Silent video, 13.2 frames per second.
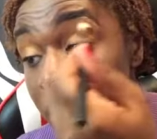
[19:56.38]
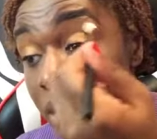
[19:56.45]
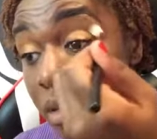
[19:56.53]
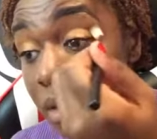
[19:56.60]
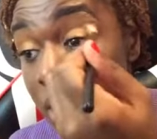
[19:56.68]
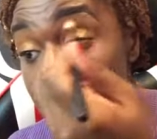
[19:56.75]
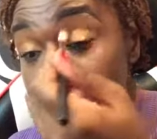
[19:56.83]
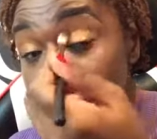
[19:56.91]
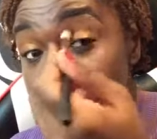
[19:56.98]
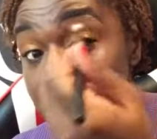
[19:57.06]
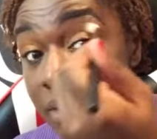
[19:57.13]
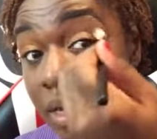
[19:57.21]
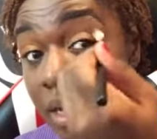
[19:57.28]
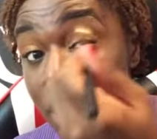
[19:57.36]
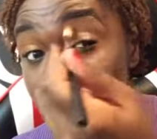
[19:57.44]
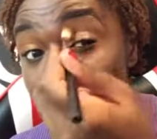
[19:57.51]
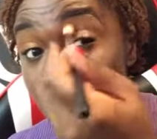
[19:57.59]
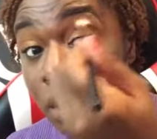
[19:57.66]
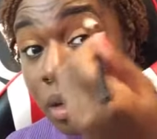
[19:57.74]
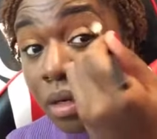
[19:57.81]
And then I just kind of
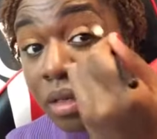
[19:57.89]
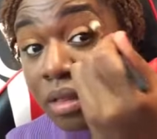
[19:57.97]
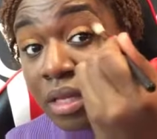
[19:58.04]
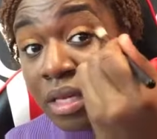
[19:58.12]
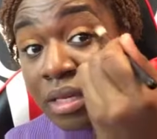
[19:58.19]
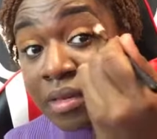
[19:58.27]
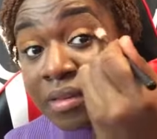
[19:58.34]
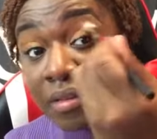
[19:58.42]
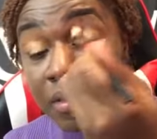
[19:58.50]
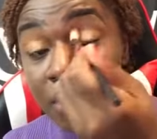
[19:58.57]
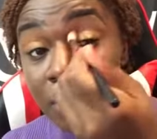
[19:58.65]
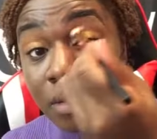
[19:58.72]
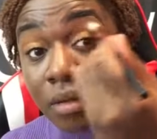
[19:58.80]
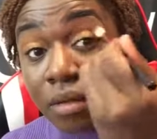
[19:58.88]
work this